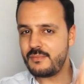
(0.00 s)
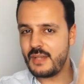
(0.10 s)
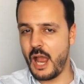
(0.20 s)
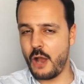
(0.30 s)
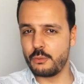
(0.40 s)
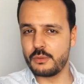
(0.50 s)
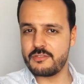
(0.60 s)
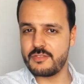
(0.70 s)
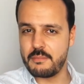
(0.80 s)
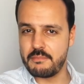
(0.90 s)
I will
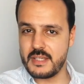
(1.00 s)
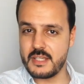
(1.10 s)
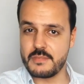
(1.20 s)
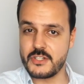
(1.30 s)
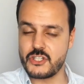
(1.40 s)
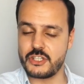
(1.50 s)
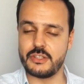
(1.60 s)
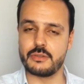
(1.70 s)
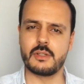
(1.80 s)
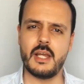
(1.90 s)
leave the image
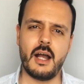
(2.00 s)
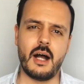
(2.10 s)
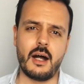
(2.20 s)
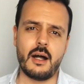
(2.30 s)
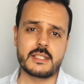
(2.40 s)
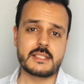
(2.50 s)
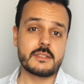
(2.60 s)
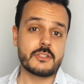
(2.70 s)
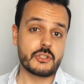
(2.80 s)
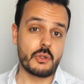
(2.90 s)
here. Uh,
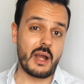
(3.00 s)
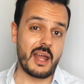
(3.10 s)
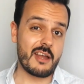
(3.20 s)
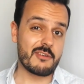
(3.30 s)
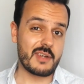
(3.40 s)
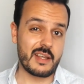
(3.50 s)
so I have,